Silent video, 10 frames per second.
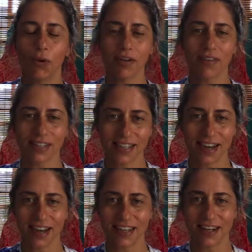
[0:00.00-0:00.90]
one of us
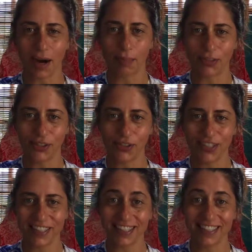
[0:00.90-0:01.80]
had an
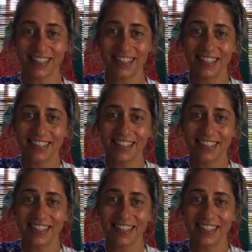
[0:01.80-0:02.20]
opportunity